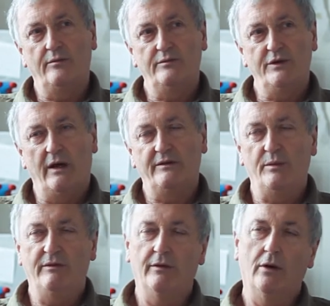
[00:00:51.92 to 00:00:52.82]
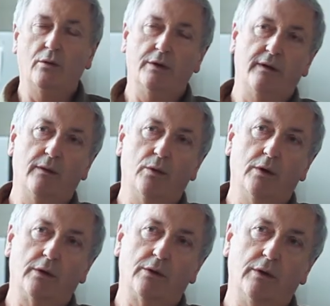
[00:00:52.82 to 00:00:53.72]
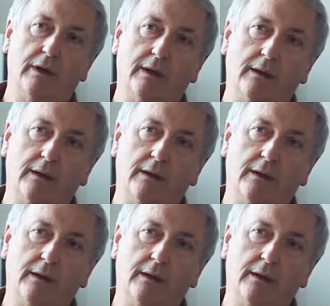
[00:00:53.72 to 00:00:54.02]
drives me forward in the work, really.